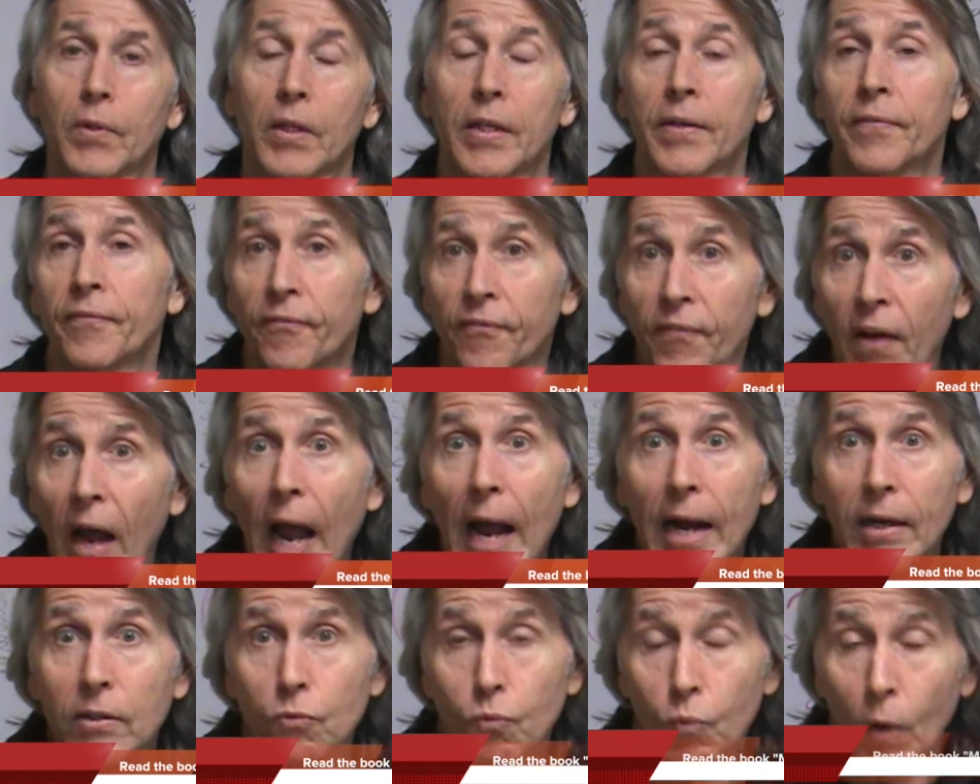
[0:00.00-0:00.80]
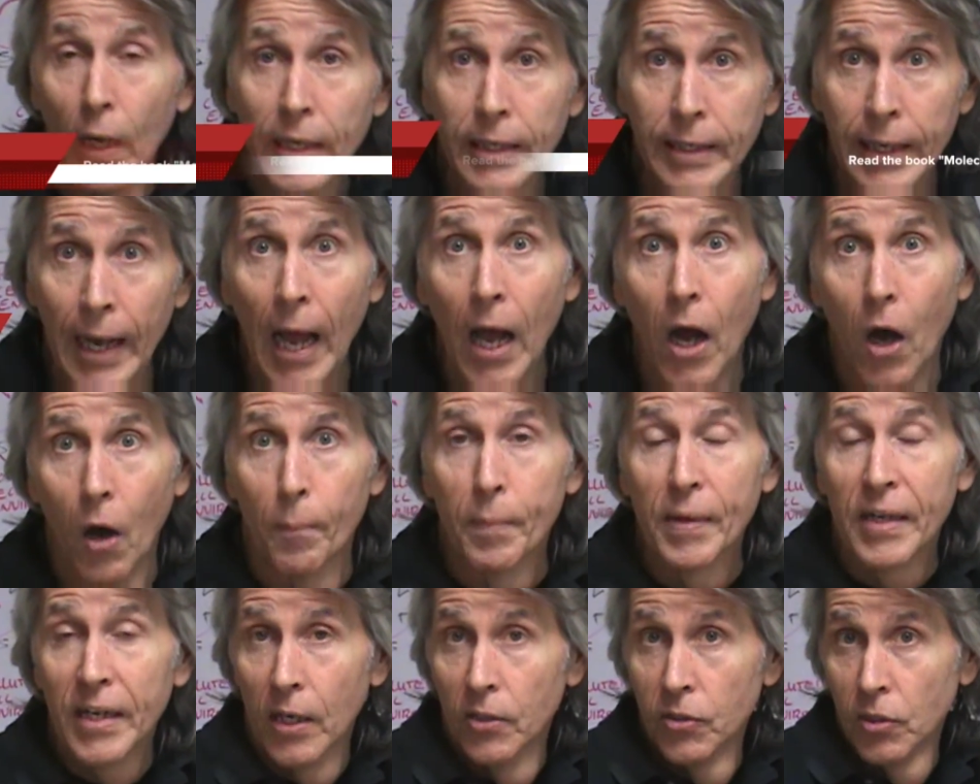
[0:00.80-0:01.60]
In fact, right now,
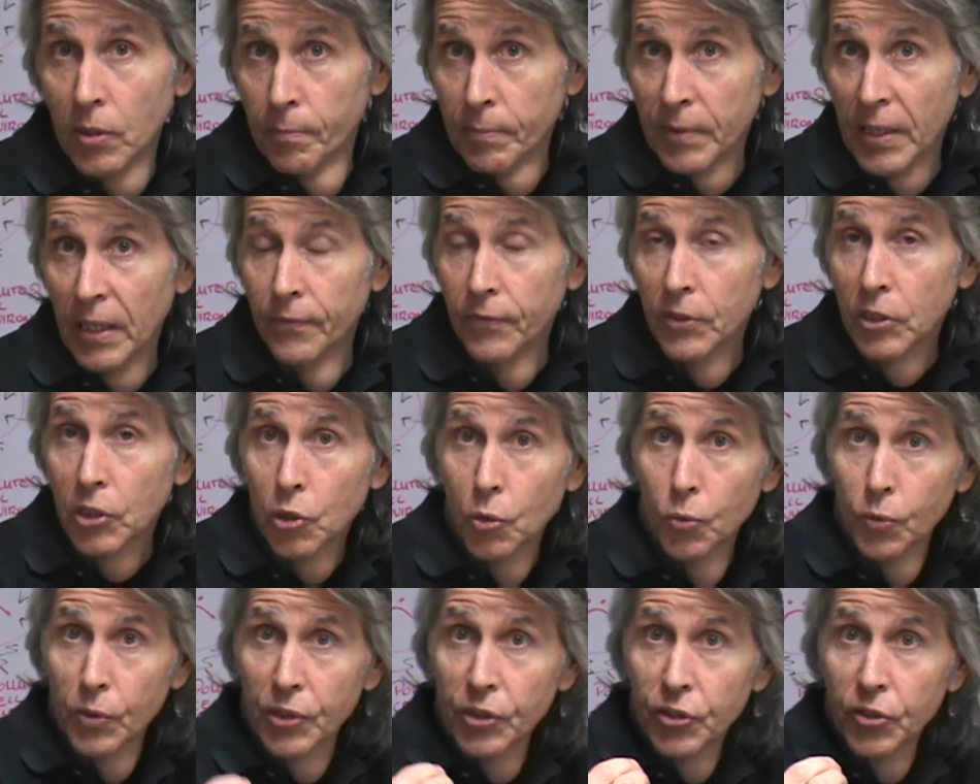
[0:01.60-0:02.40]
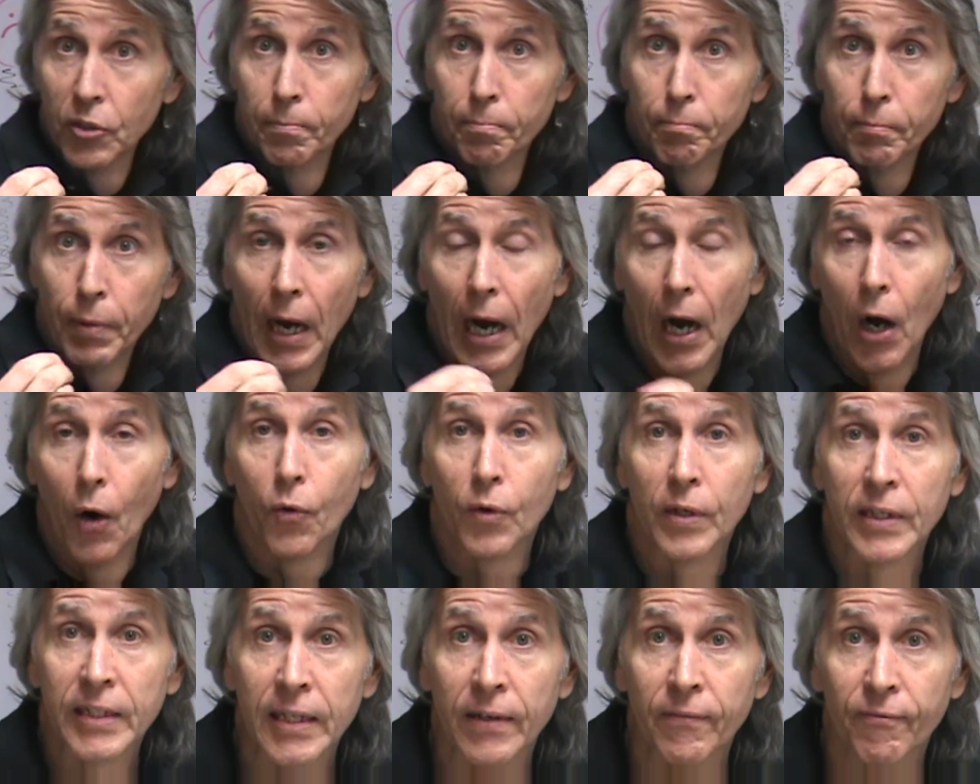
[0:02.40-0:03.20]
because I'm giving you this
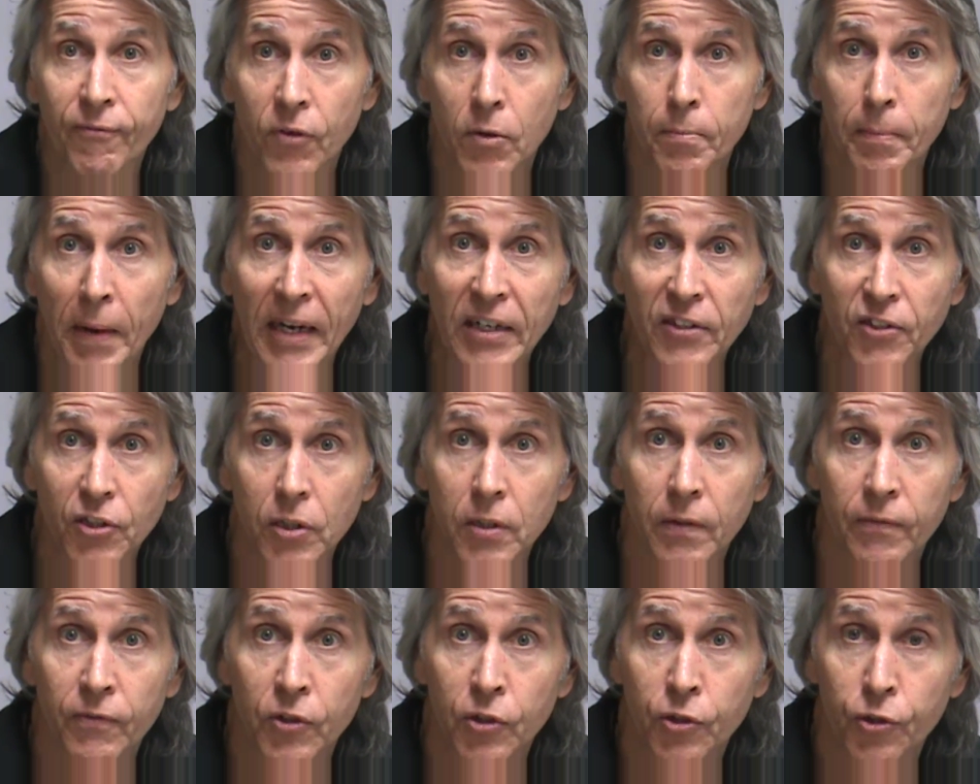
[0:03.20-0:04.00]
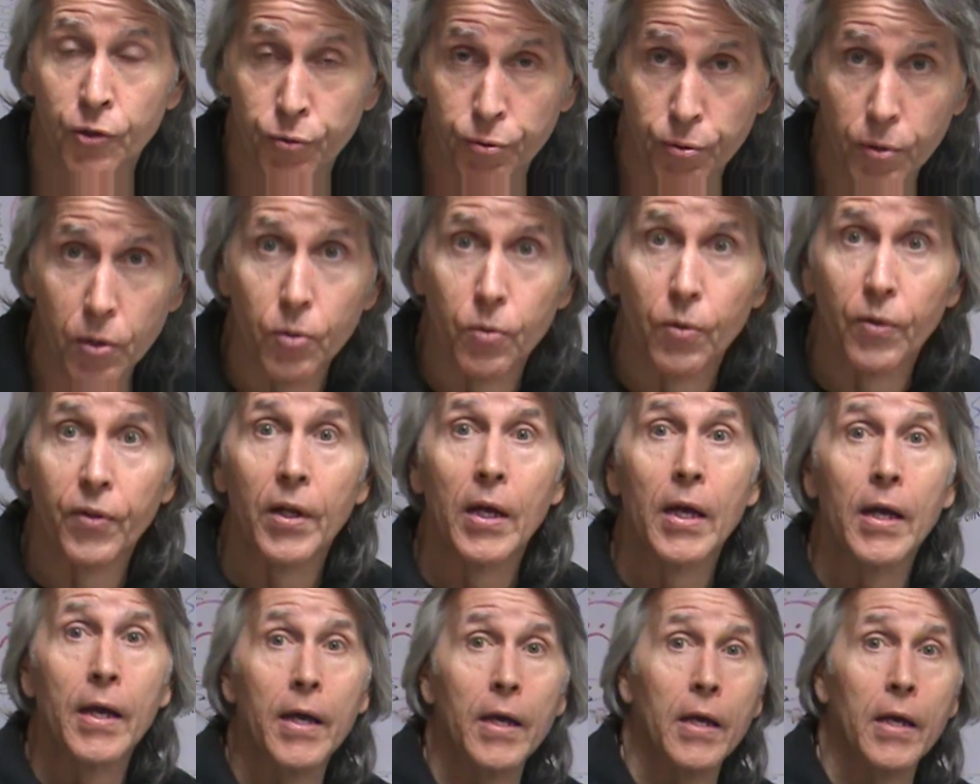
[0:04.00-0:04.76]
empowering information of the truth,